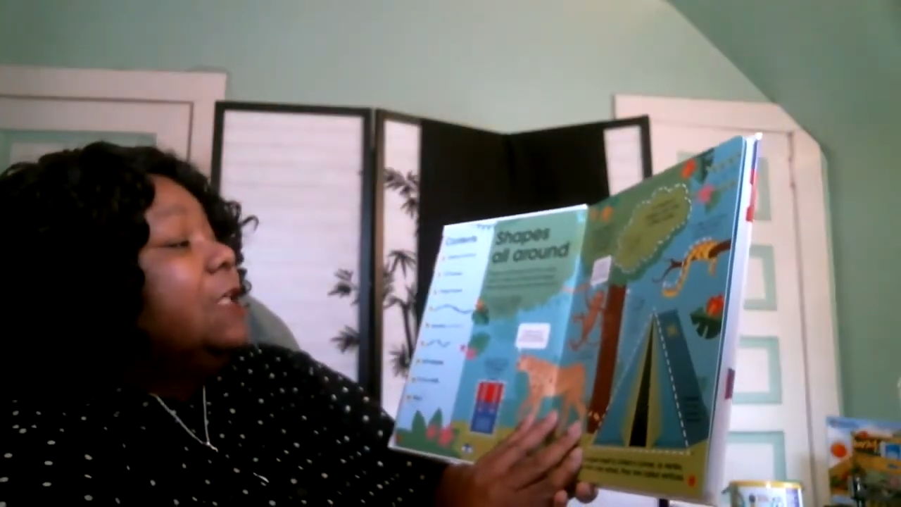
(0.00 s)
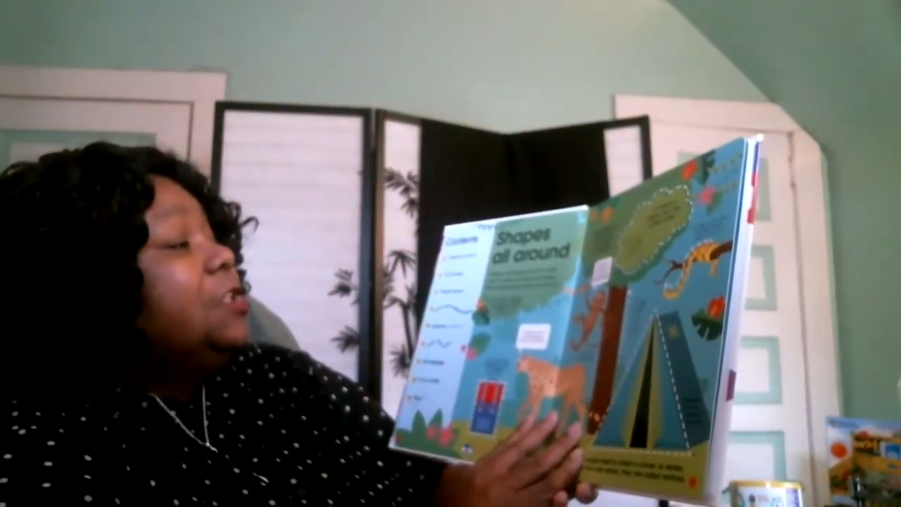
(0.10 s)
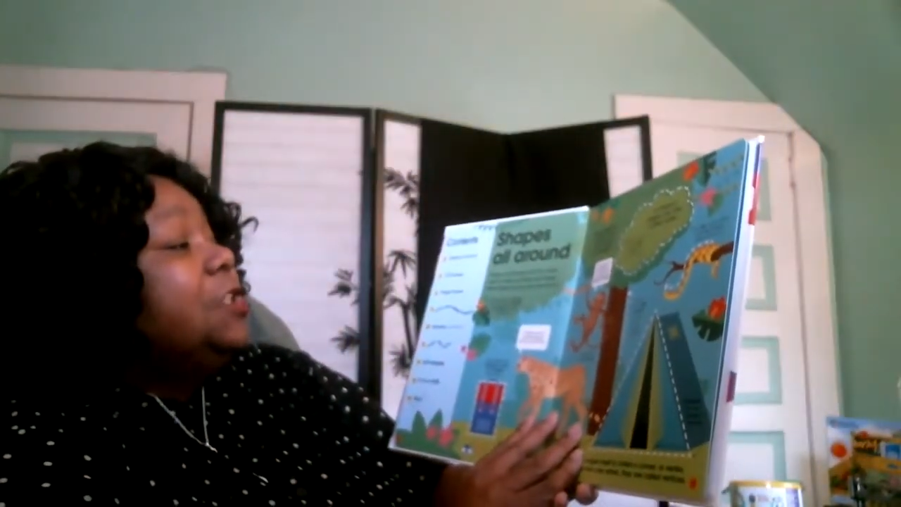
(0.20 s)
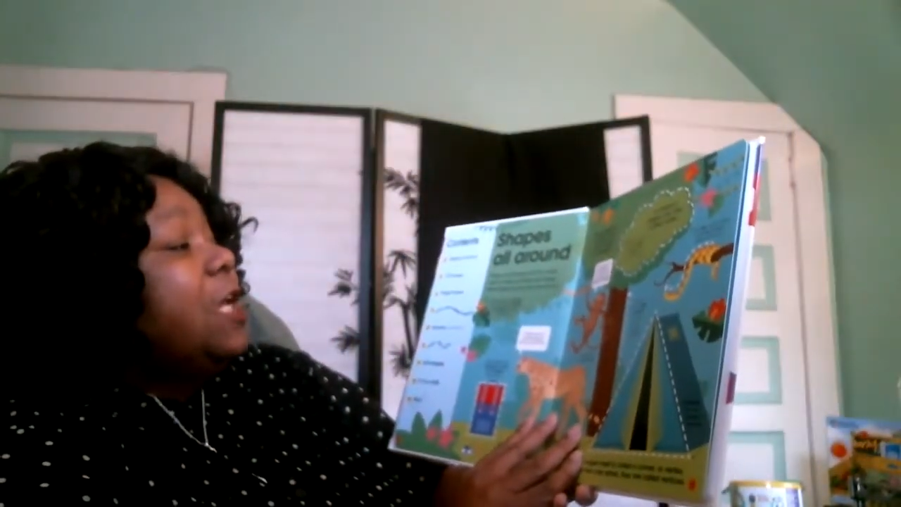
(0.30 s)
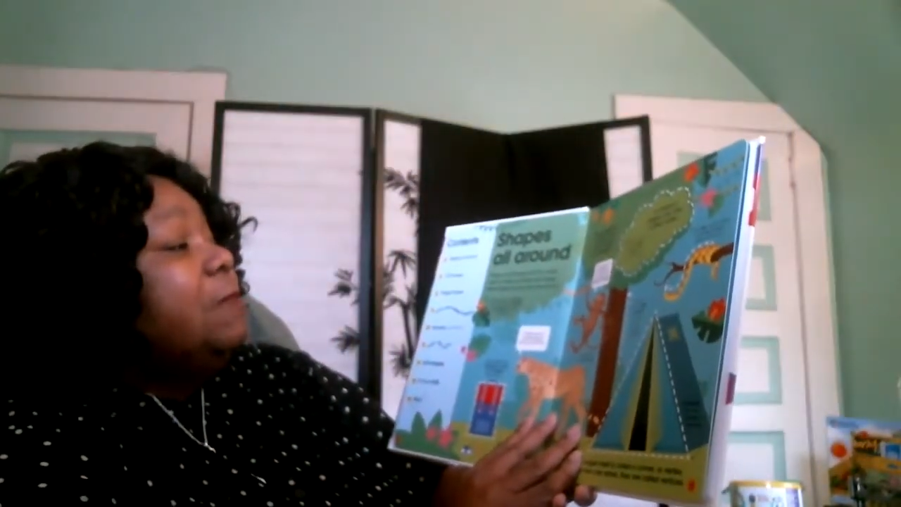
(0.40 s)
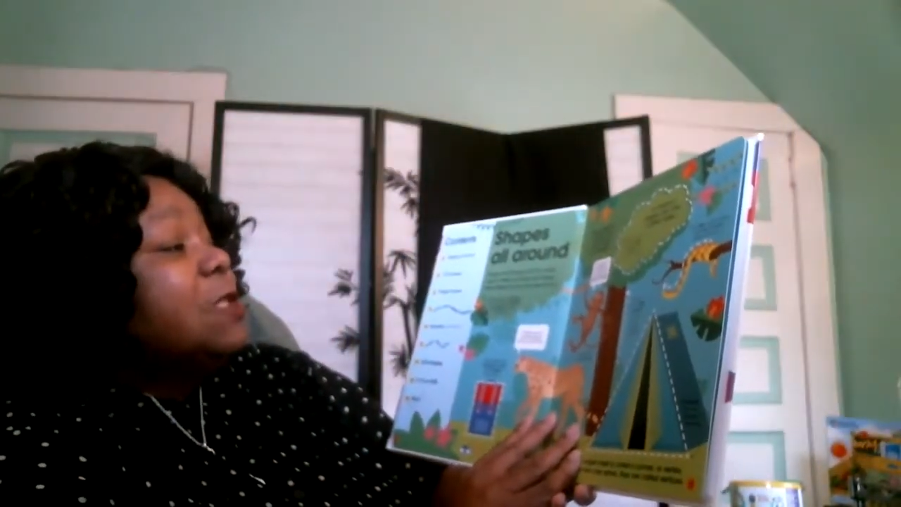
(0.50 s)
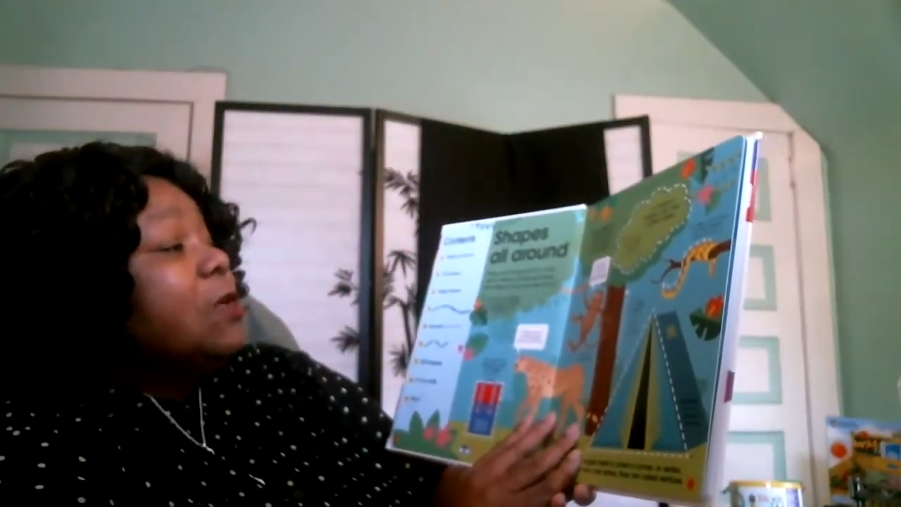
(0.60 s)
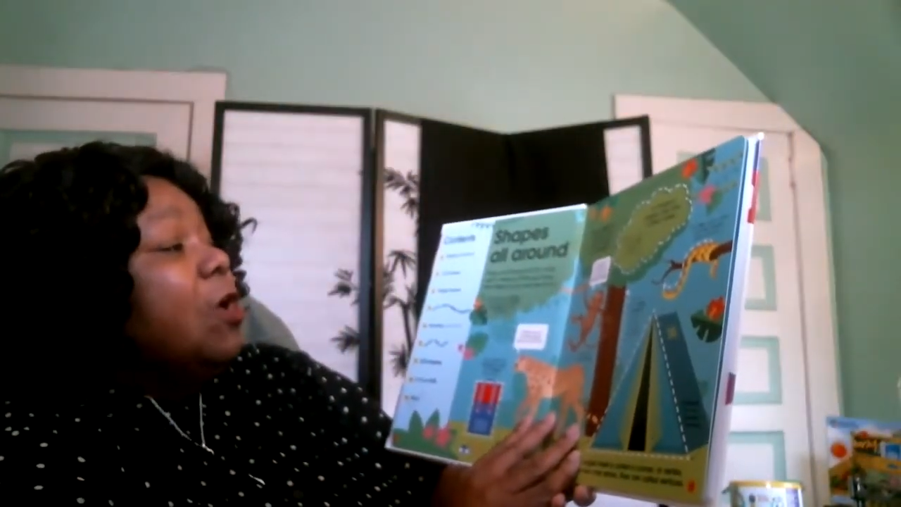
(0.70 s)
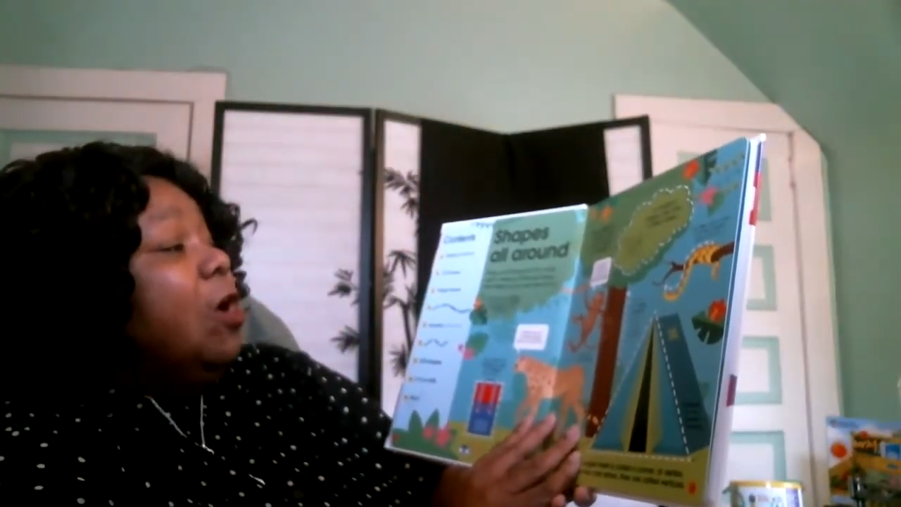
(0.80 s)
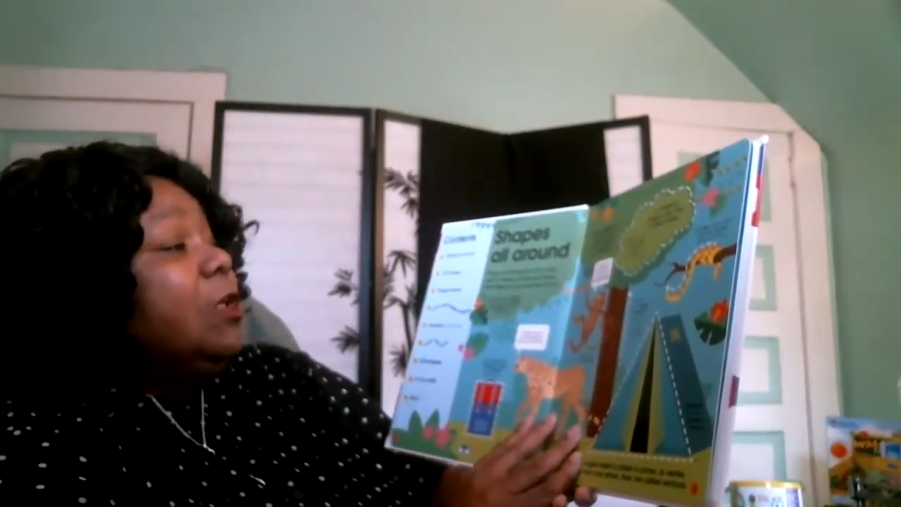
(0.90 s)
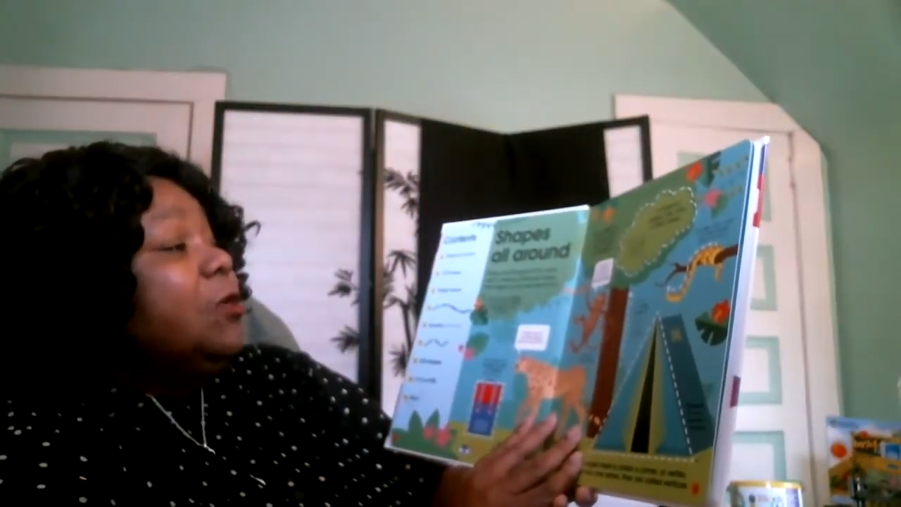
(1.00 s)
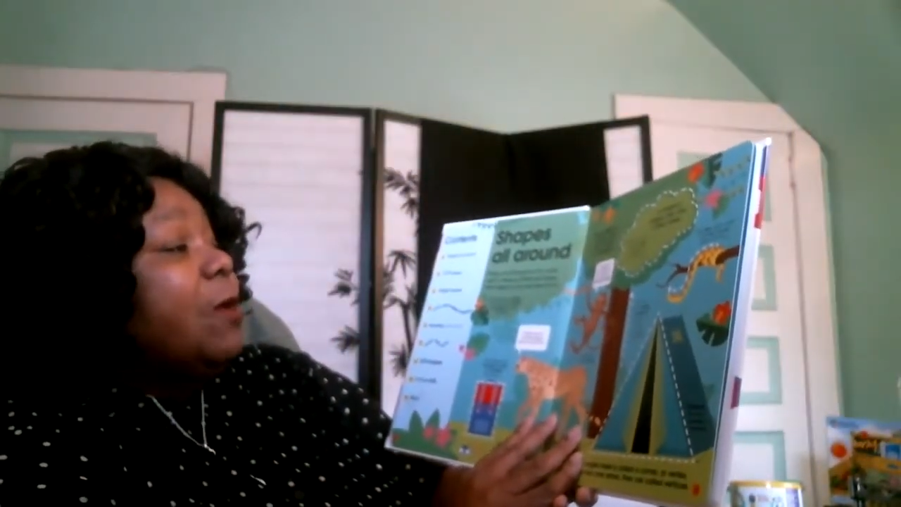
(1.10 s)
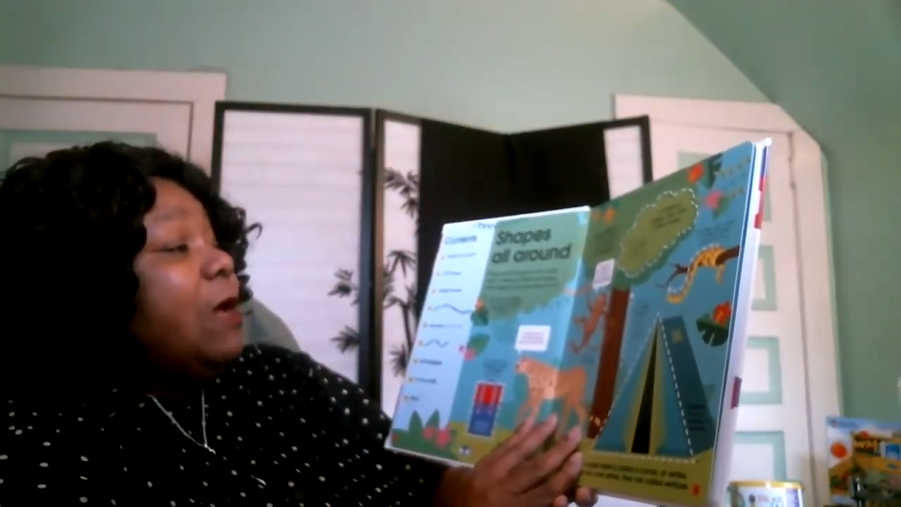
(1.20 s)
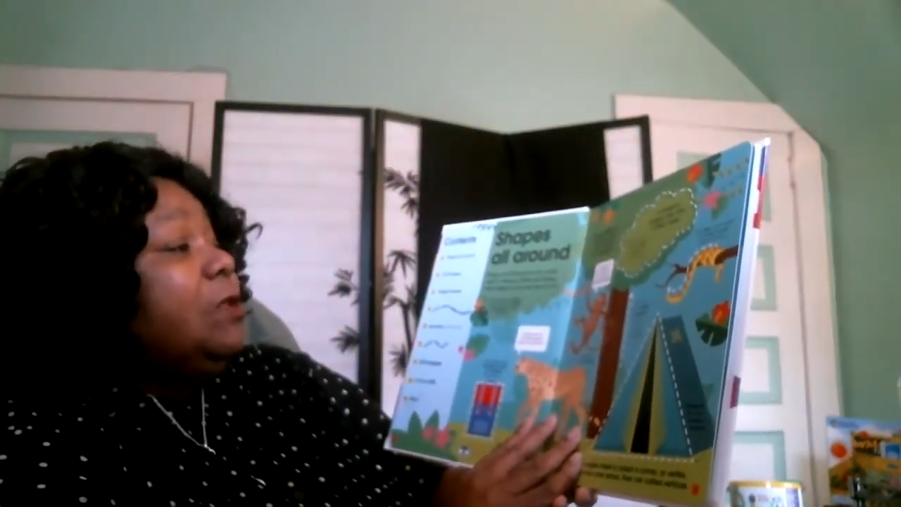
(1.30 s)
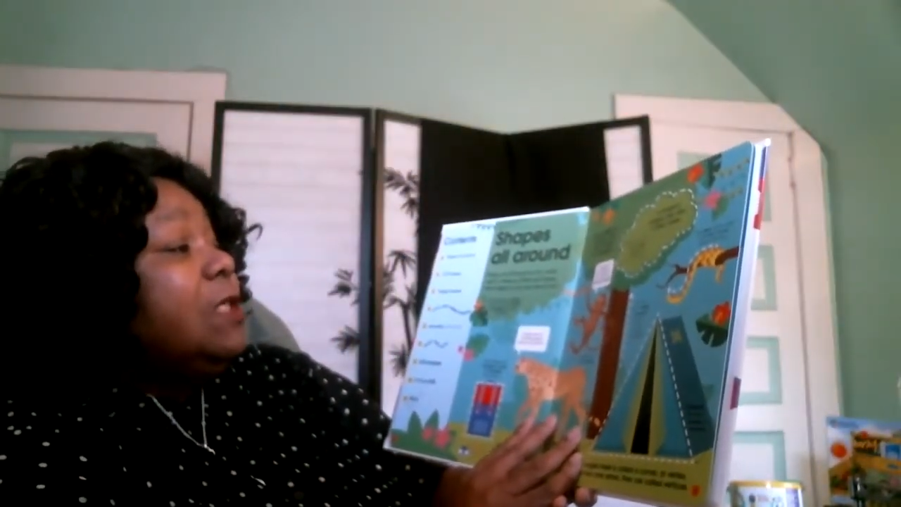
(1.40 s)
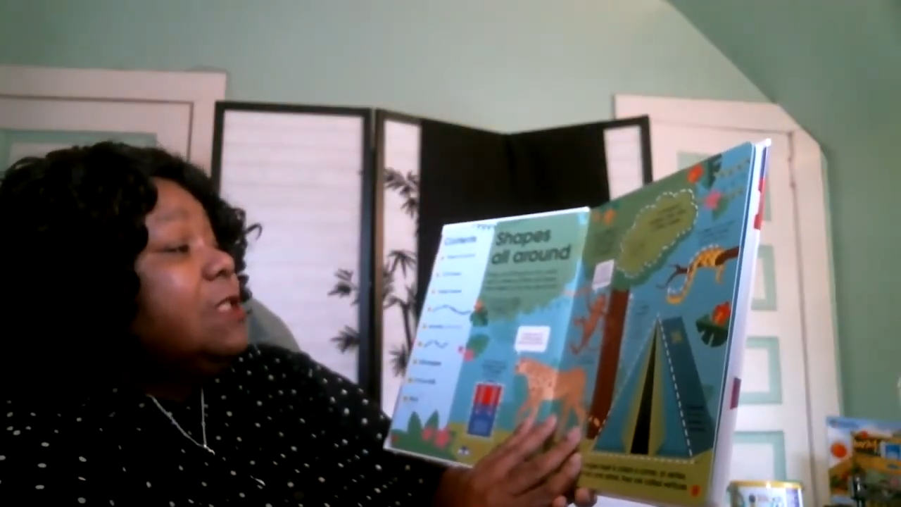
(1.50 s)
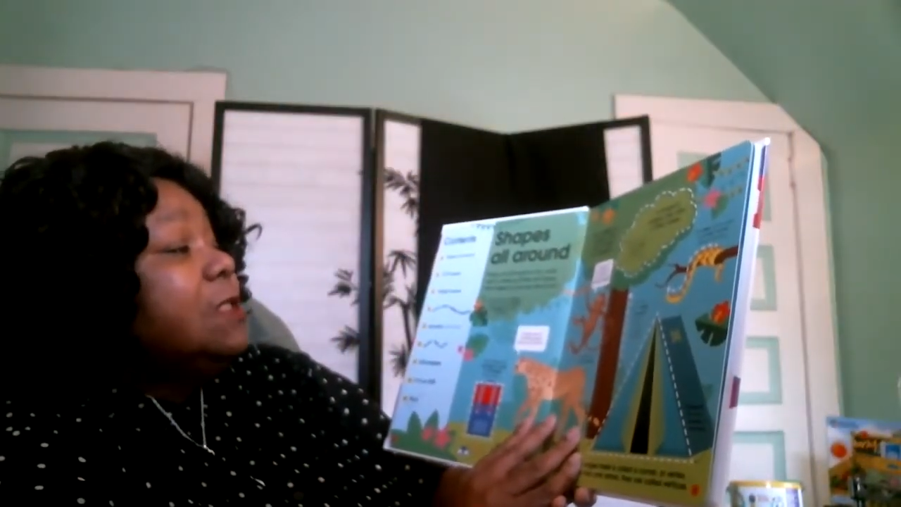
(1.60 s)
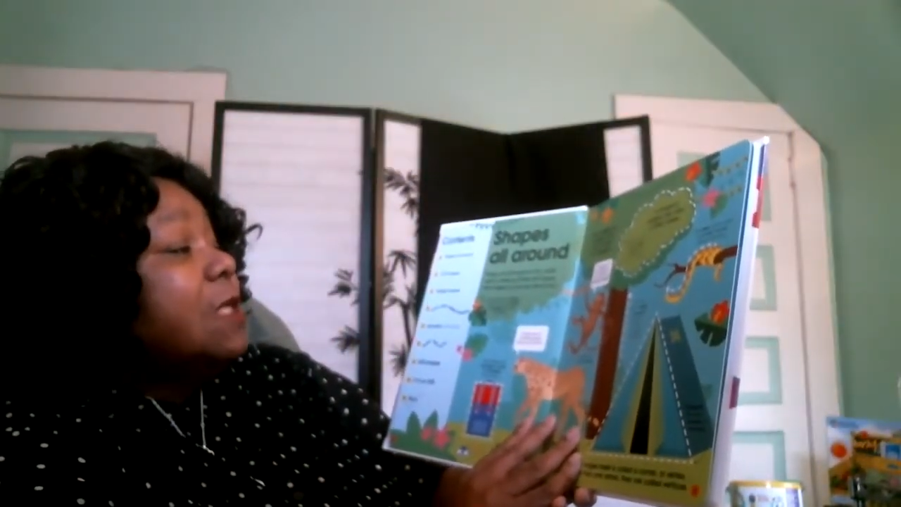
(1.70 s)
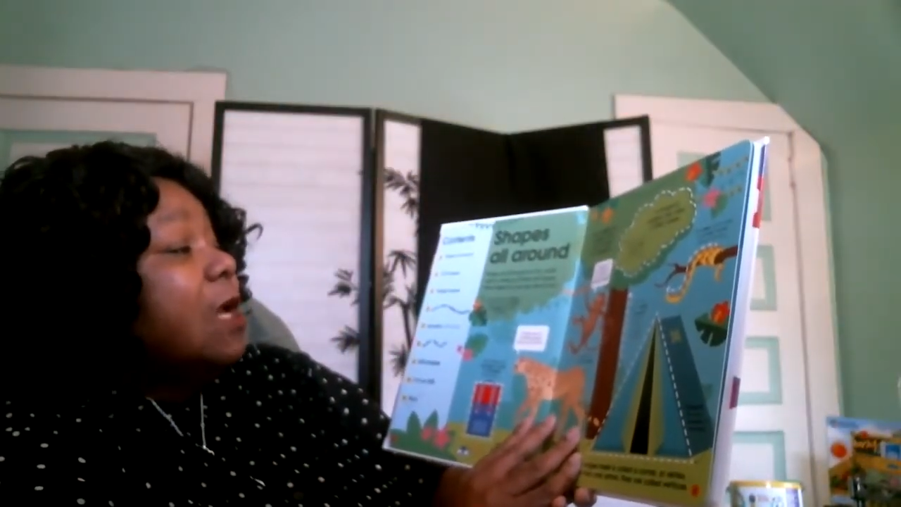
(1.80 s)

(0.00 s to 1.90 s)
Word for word: Shapes are all around us.